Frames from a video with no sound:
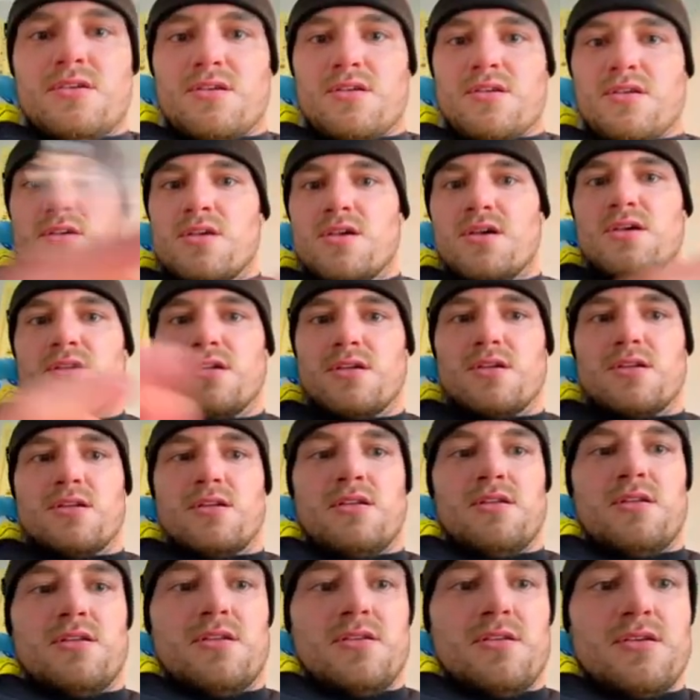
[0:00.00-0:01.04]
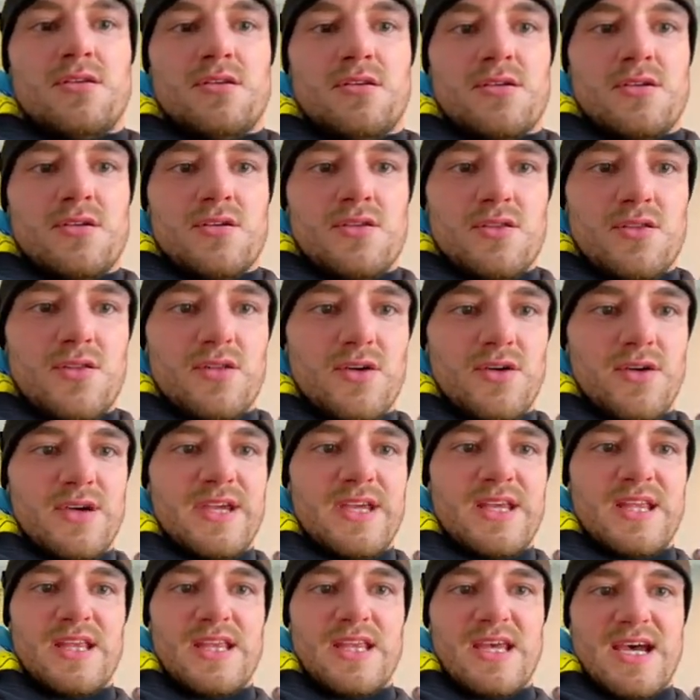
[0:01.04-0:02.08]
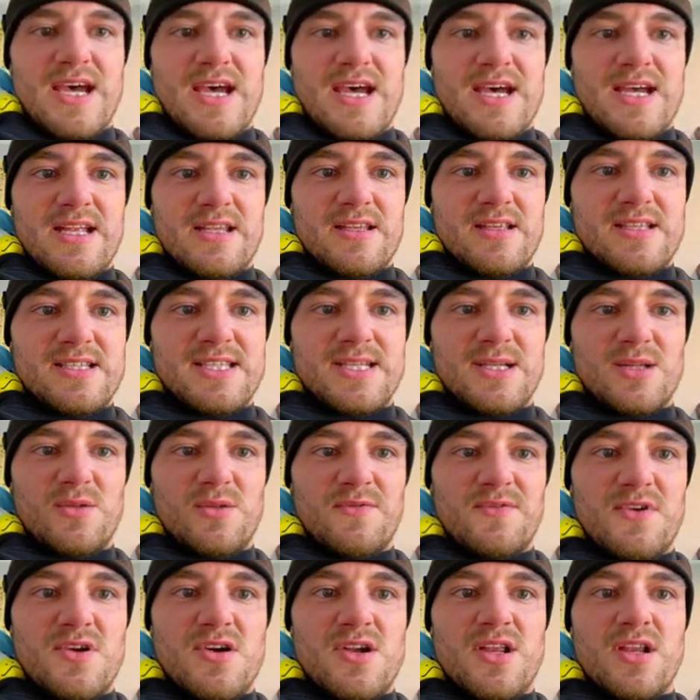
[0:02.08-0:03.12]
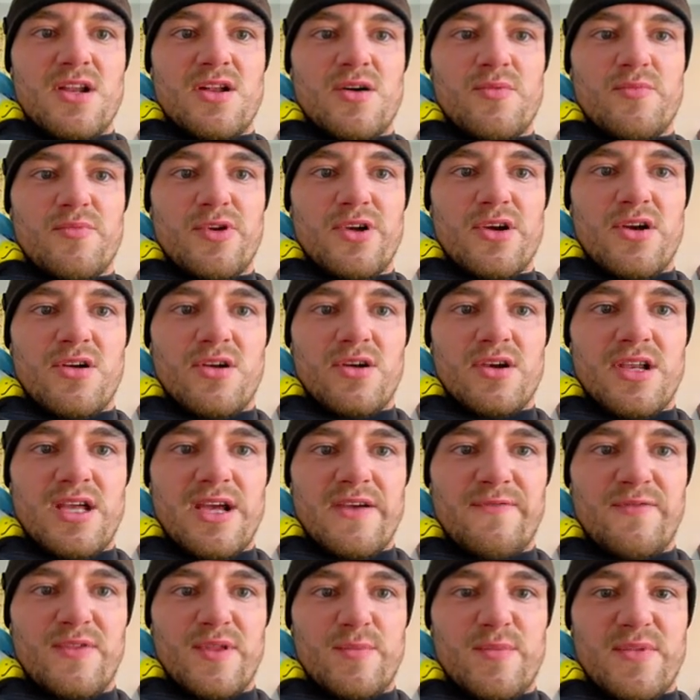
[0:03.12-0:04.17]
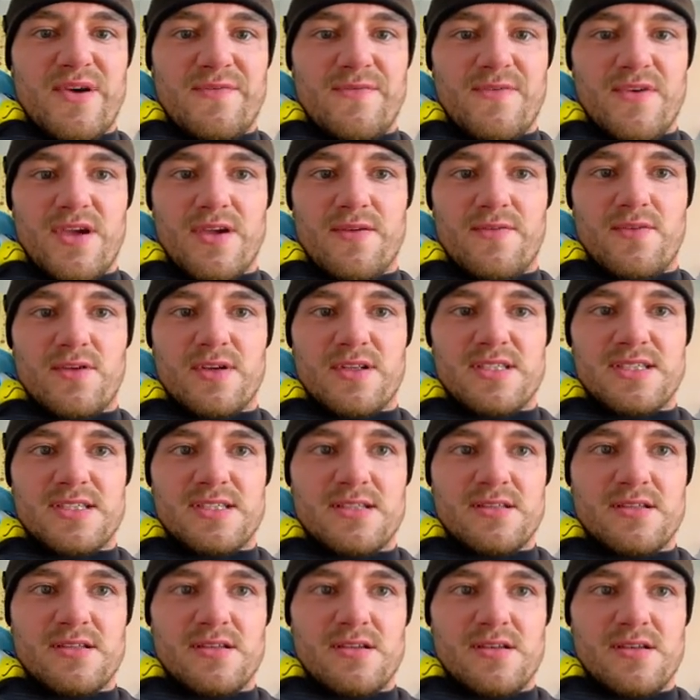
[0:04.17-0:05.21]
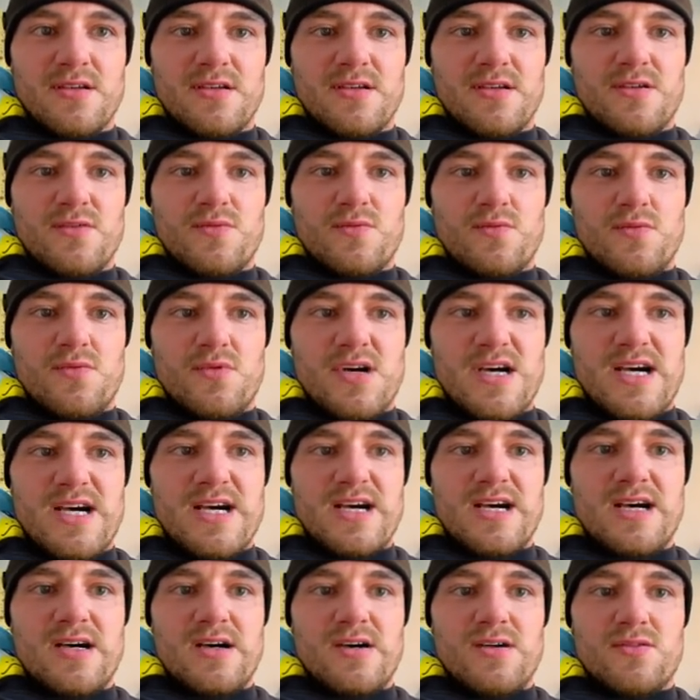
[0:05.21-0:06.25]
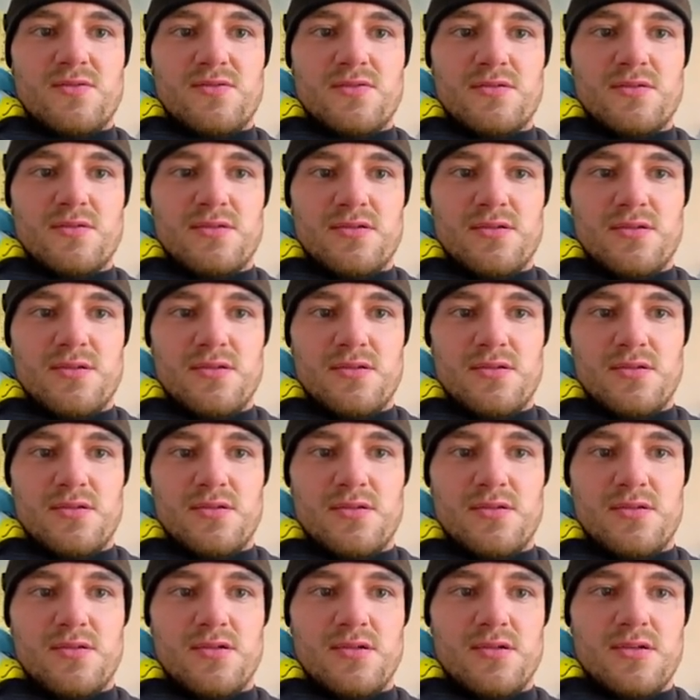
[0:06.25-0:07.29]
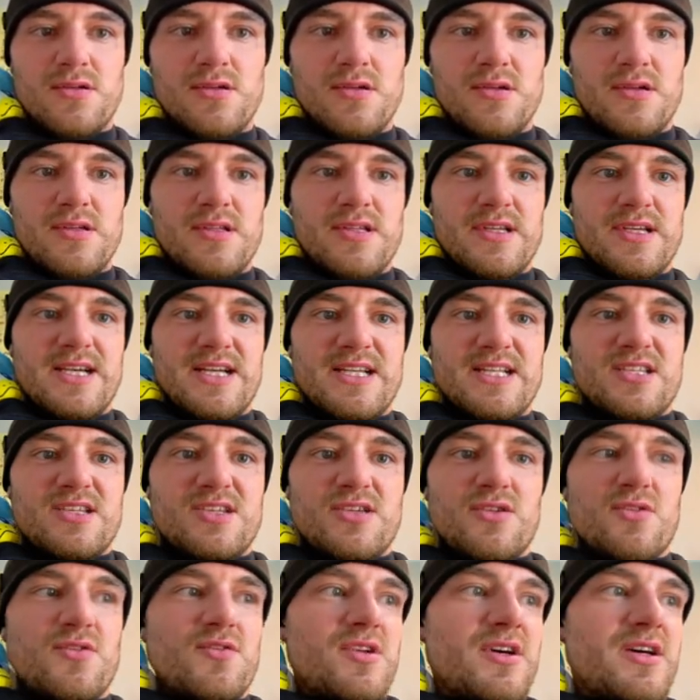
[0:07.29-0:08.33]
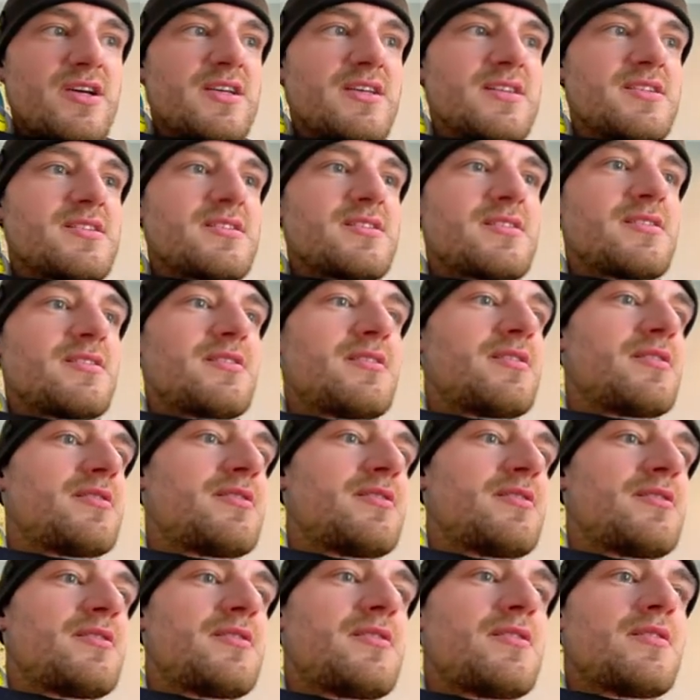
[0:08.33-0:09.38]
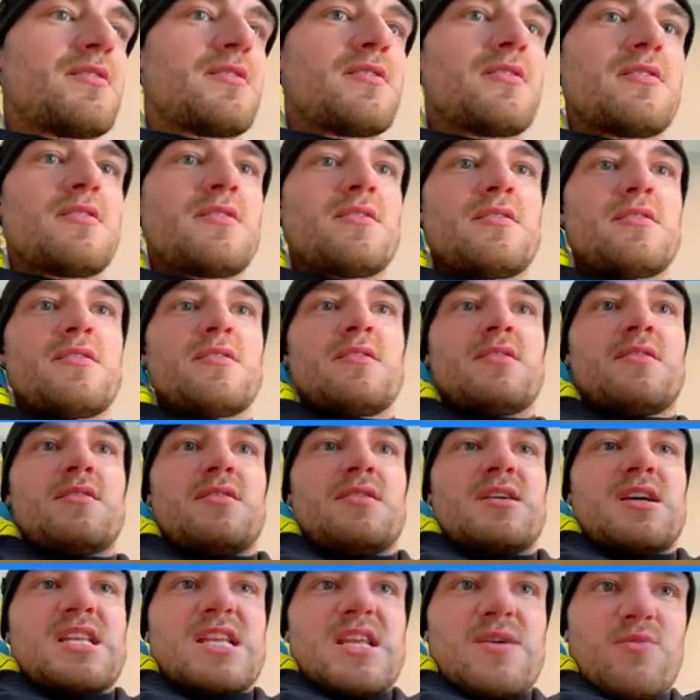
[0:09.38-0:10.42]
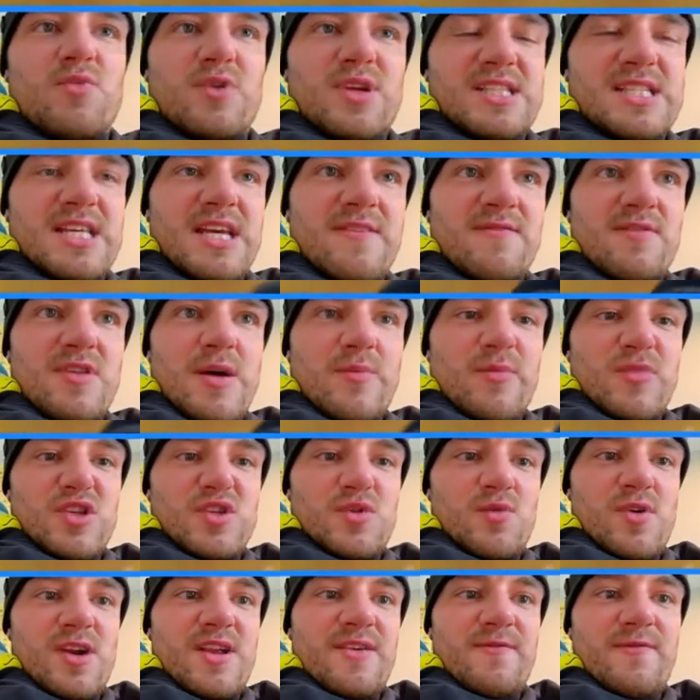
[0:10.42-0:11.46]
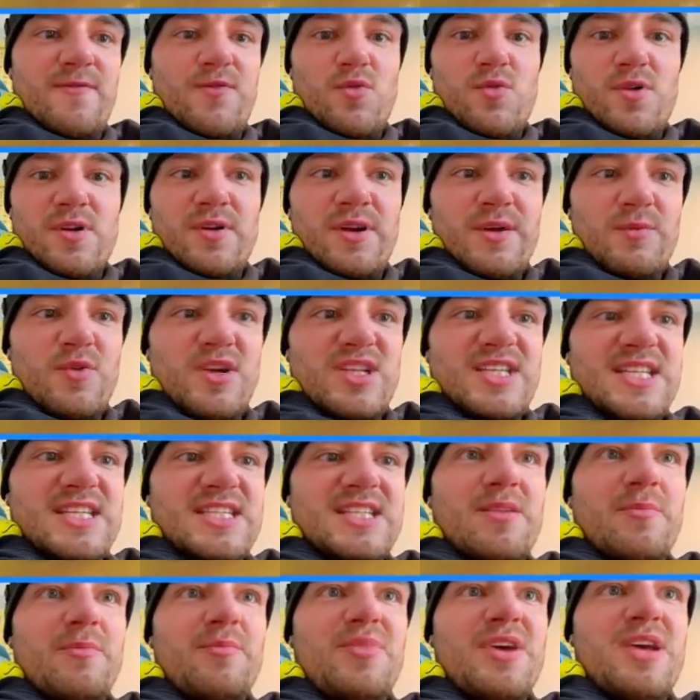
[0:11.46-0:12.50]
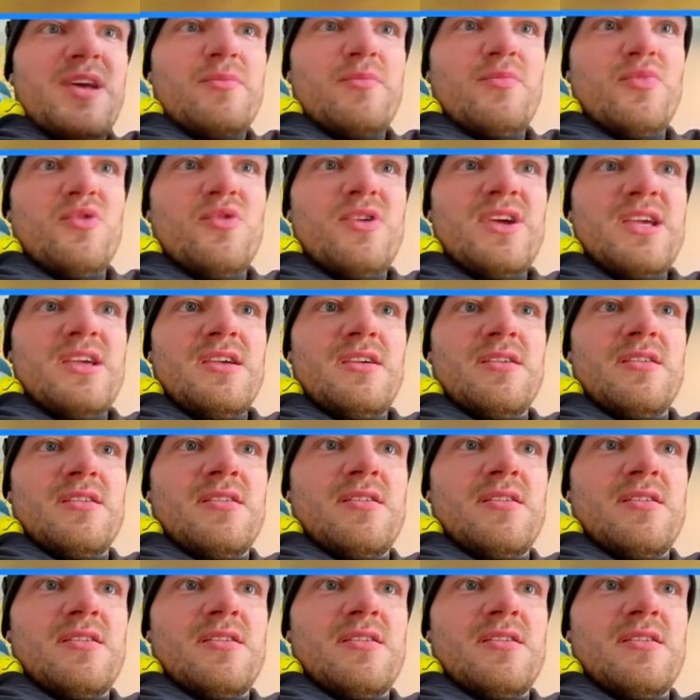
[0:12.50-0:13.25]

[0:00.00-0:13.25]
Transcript: Yeet. Look at that. Sylveon and Umbreon are definitely my favorites. Wow. That's so nice. And then we save number 24, which is the big boy.